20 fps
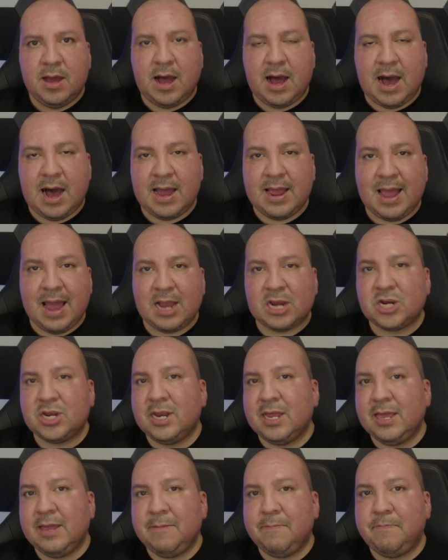I
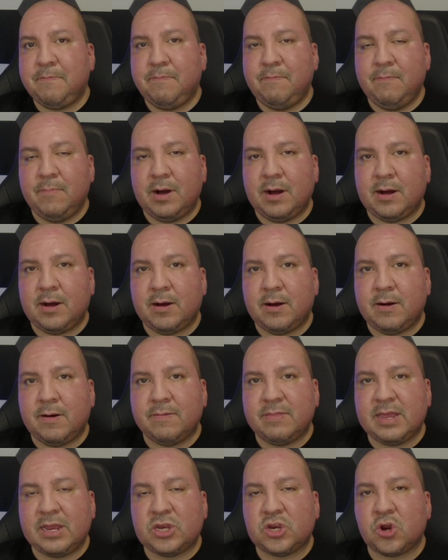actually
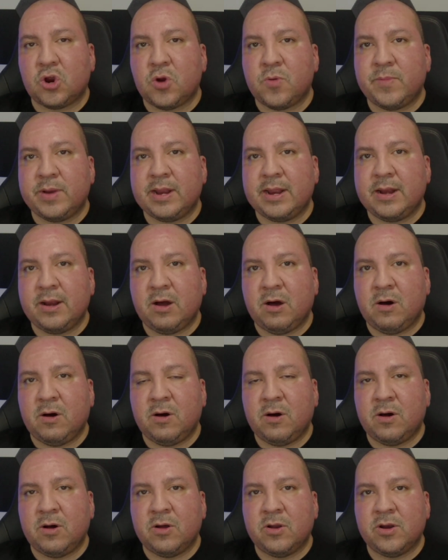determine it
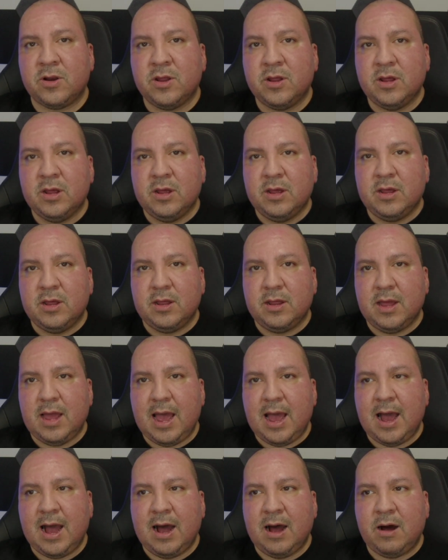on
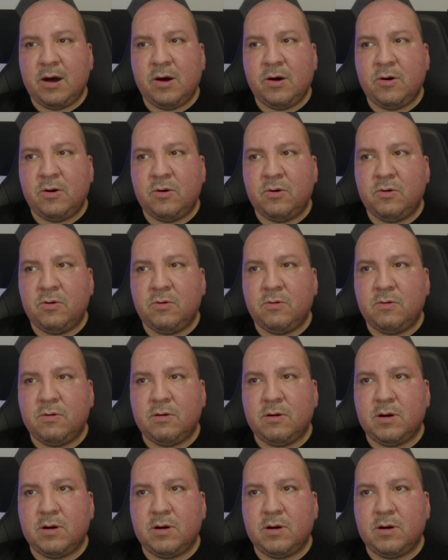how